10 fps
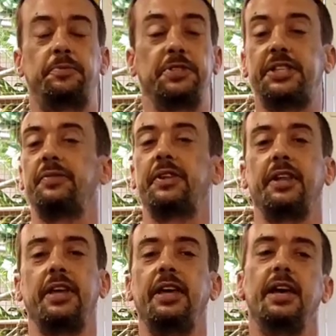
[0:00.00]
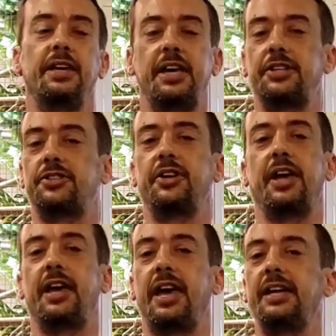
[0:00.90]
specifically
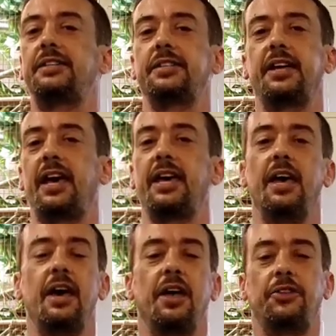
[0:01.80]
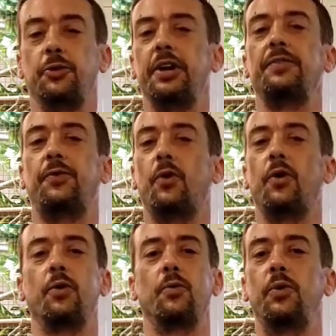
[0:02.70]
yesterday and today, three or
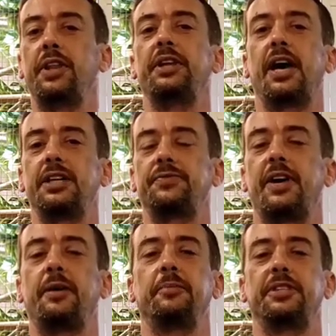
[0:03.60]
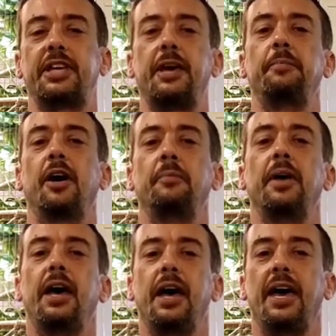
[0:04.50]
four really nice families came
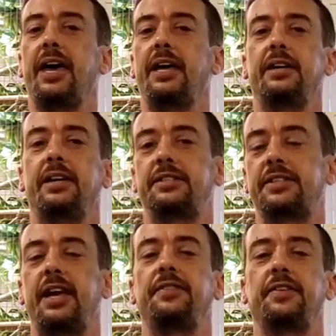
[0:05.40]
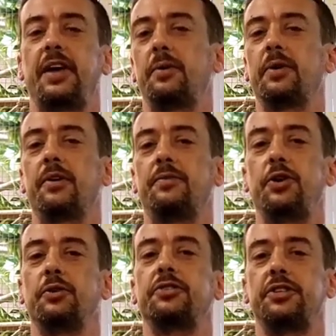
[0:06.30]
up and said that they were
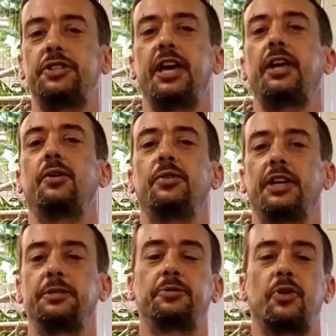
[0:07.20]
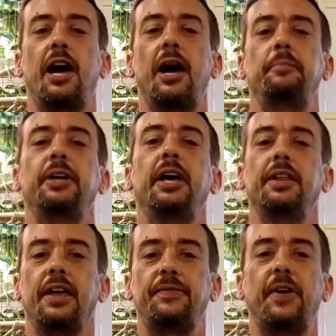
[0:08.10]
viewers of the channel, they subscribed,
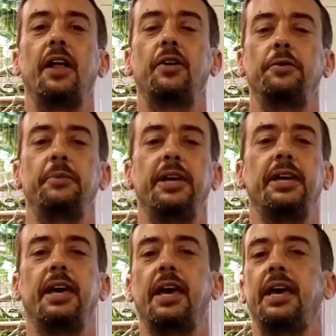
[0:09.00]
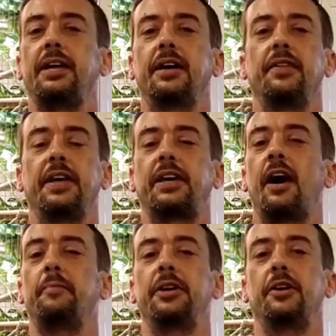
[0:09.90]
they followed me, and they
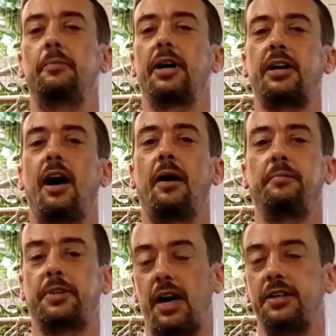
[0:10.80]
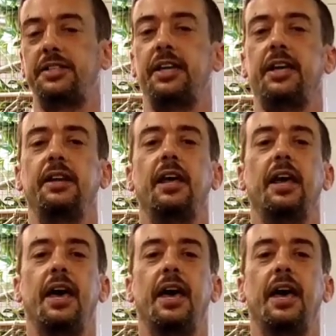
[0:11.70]
commented on my content